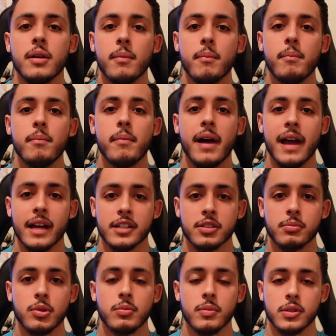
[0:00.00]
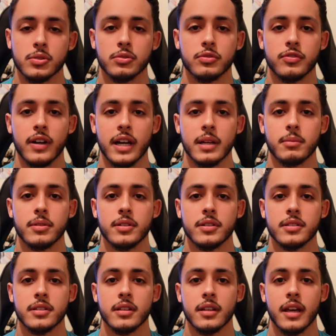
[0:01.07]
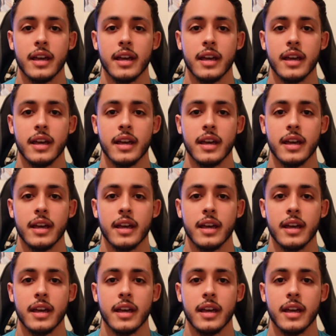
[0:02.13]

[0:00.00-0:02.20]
maximal muscle fibers